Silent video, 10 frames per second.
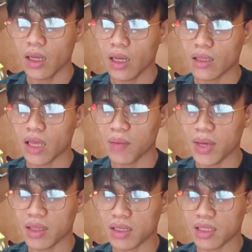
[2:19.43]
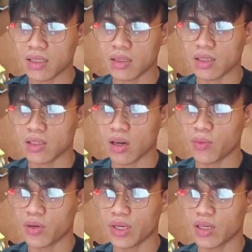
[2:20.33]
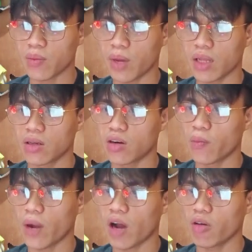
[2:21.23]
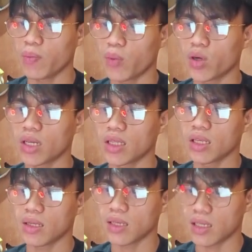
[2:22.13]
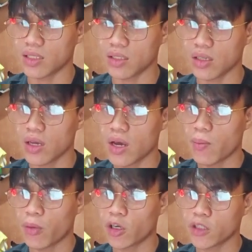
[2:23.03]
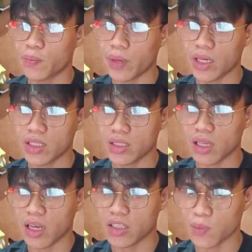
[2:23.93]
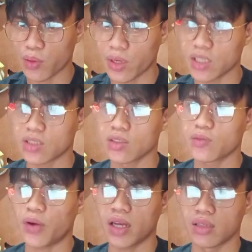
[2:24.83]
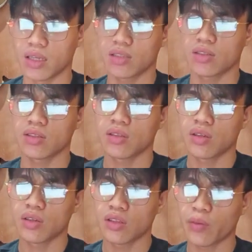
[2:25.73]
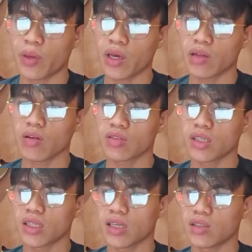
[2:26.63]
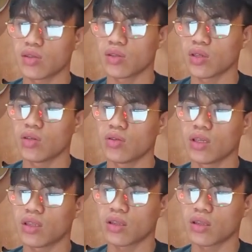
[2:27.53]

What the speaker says: The event is a sobering reminder of how important it is for space exploration projects to pay close attention to unit